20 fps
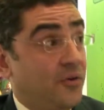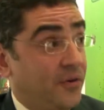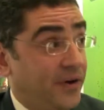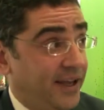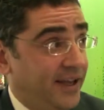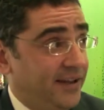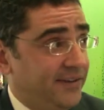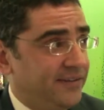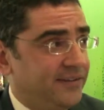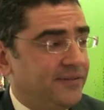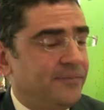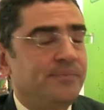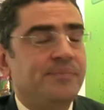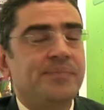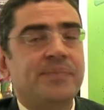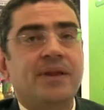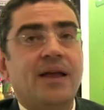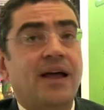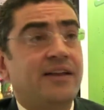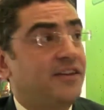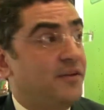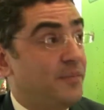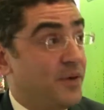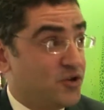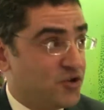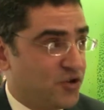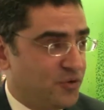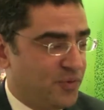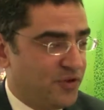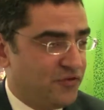Greece, as I
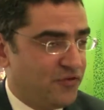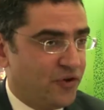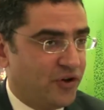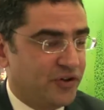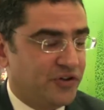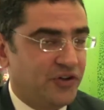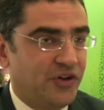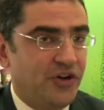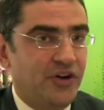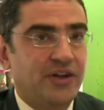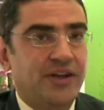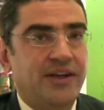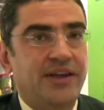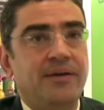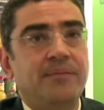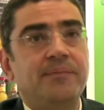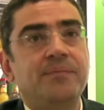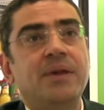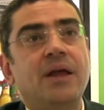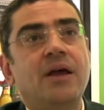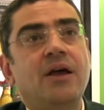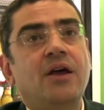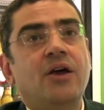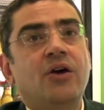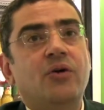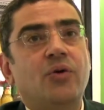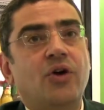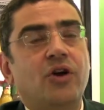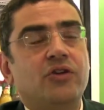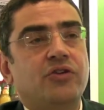mentioned before, Turkey.
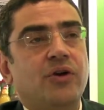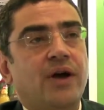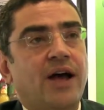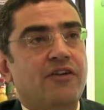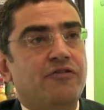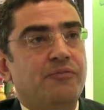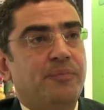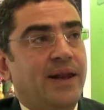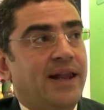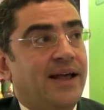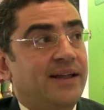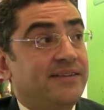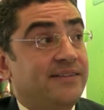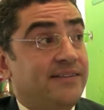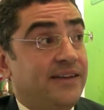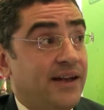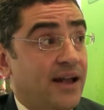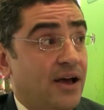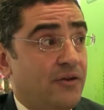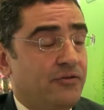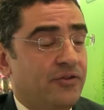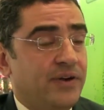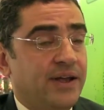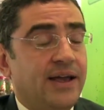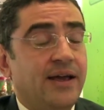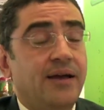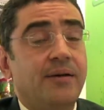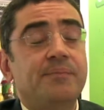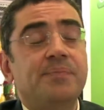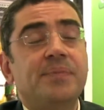We also have plants in
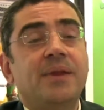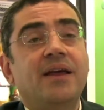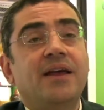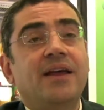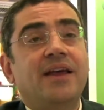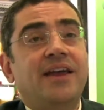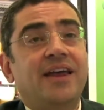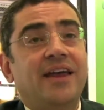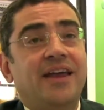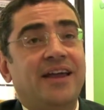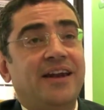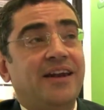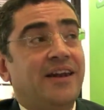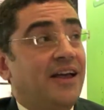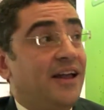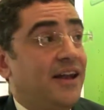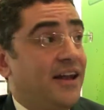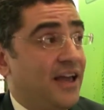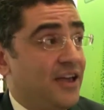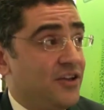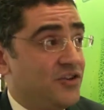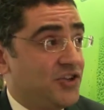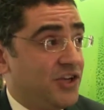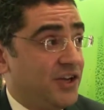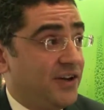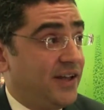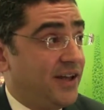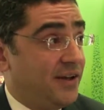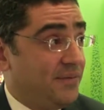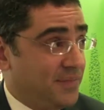Africa, in
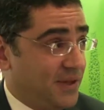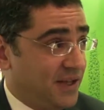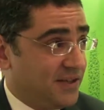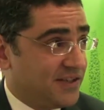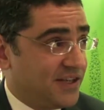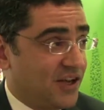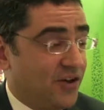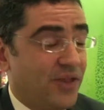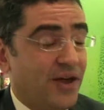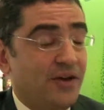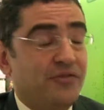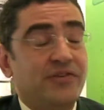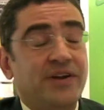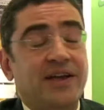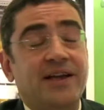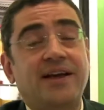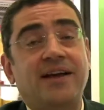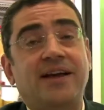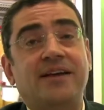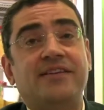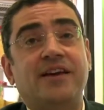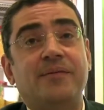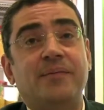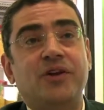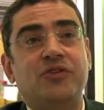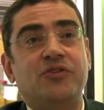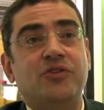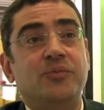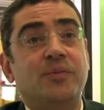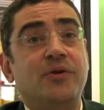Nigeria, in South Africa, as I
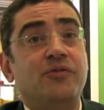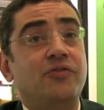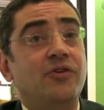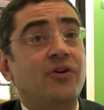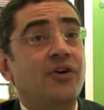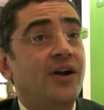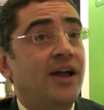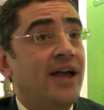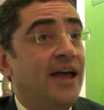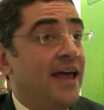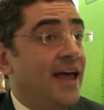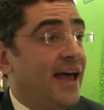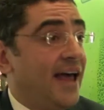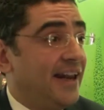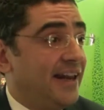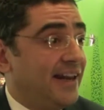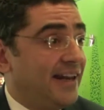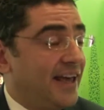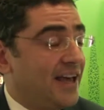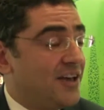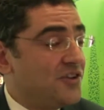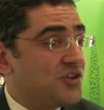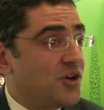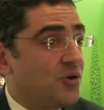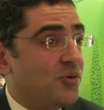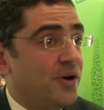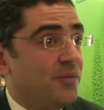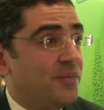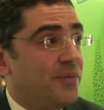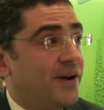mentioned before. And in
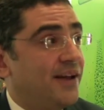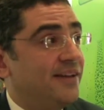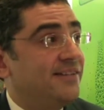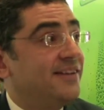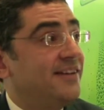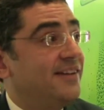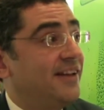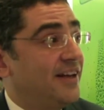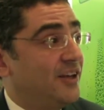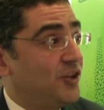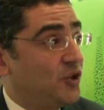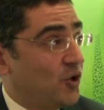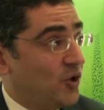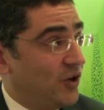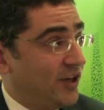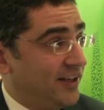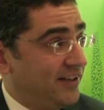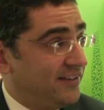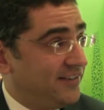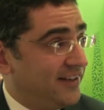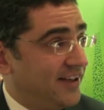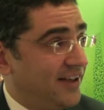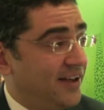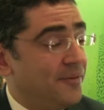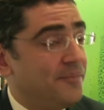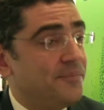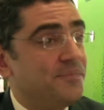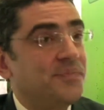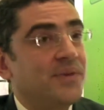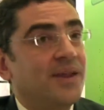Asia, we're present in
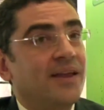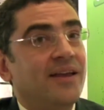Indonesia,